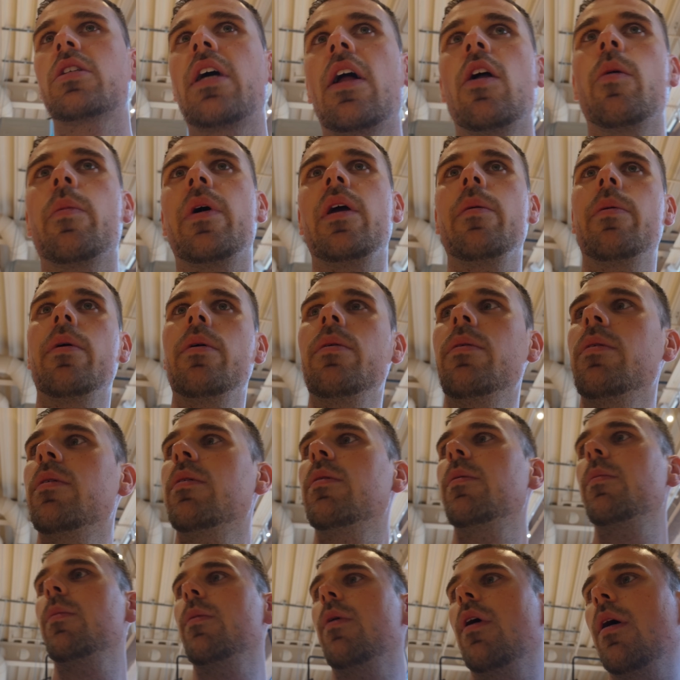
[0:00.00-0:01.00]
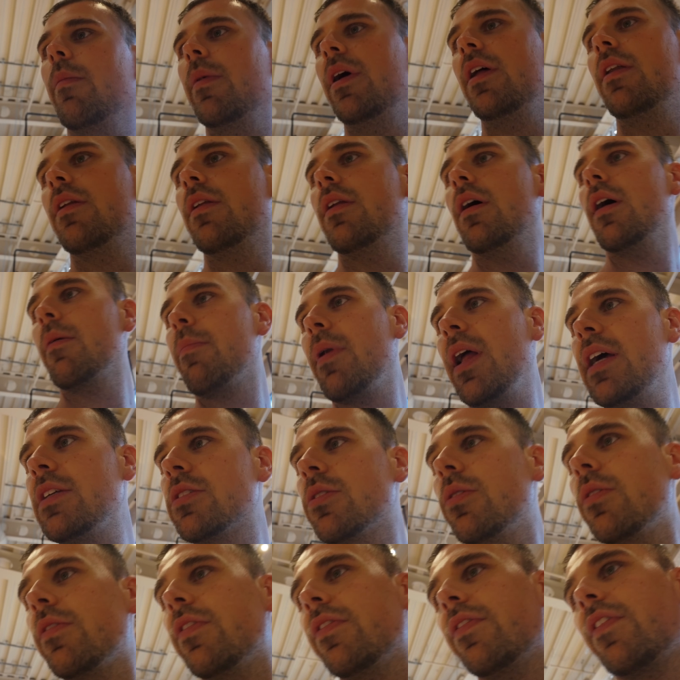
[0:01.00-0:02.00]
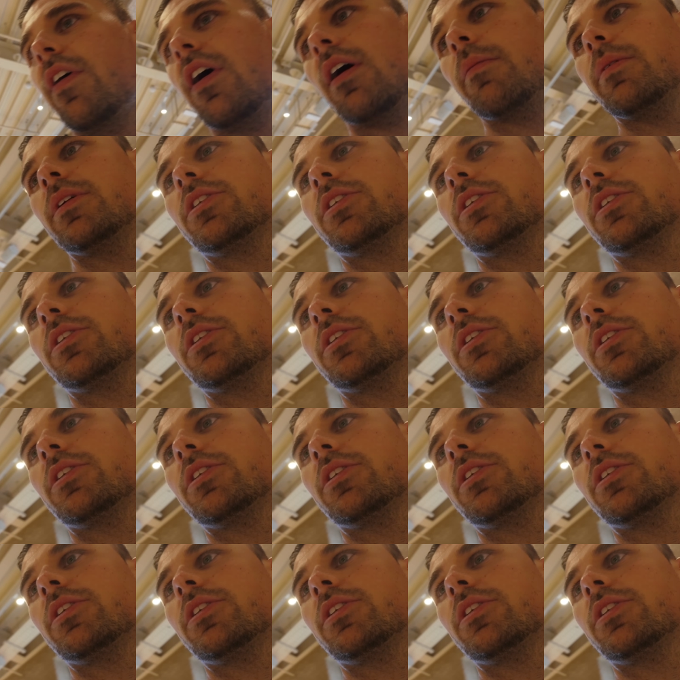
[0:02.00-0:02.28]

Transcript: going on, people? I'm in a place called Farmer